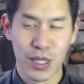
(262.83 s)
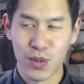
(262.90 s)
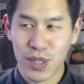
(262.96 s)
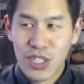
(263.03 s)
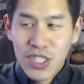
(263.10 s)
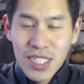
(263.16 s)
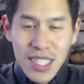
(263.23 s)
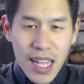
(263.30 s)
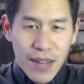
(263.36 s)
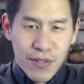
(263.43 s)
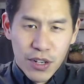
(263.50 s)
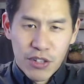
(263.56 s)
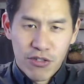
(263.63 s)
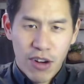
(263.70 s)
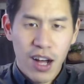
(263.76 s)
we just take for
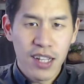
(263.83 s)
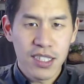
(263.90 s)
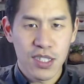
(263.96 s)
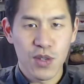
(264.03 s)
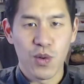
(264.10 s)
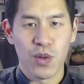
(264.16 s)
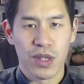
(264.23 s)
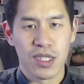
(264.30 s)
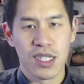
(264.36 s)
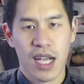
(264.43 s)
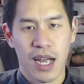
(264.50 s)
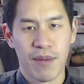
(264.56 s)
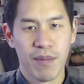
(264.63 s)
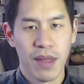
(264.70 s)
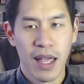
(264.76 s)
granted all the time,